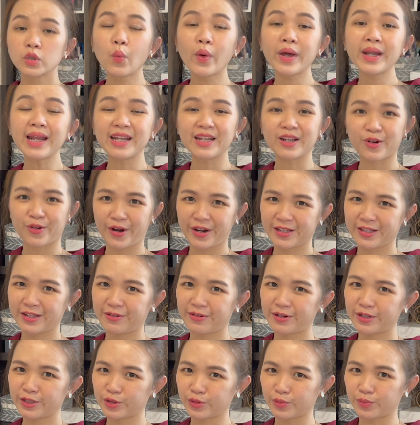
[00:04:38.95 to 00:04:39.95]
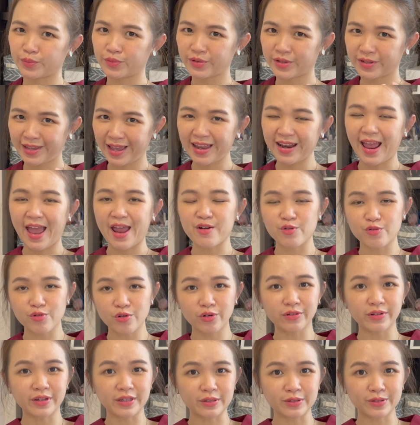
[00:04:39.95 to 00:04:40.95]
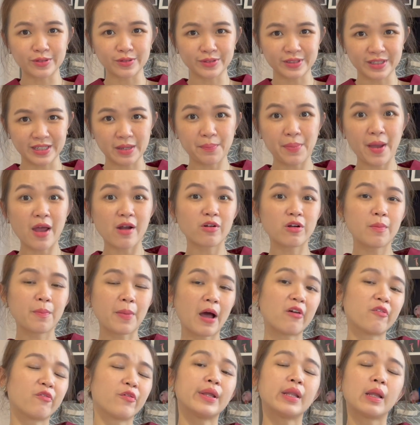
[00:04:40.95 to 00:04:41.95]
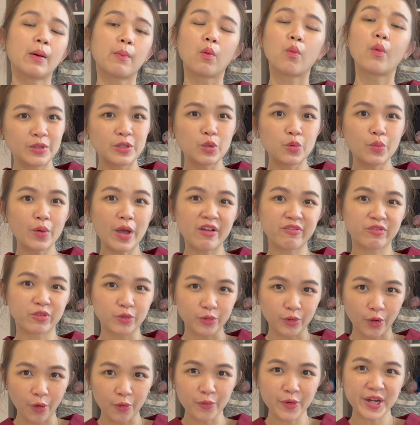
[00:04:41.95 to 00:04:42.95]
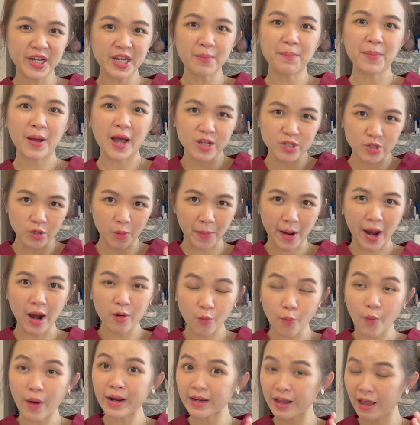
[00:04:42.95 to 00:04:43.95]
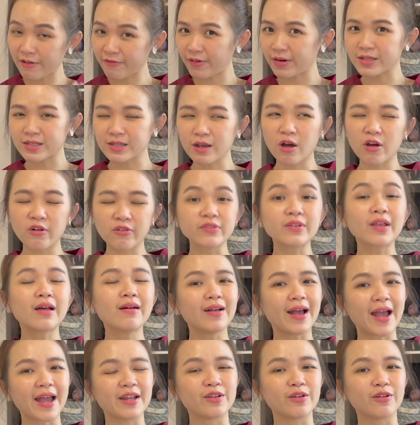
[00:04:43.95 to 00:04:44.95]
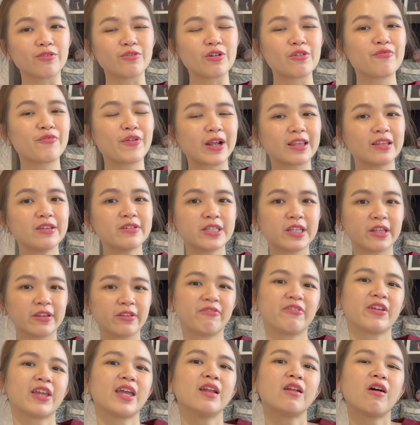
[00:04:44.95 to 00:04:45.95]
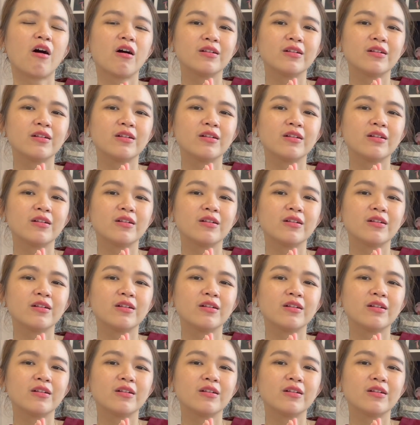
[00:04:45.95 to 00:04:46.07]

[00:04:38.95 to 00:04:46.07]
What are the criteria to get enrolled into the parallel pathway? Number one, you will have to already pass your Part 1 FRC Ophthal and your refractive certificate.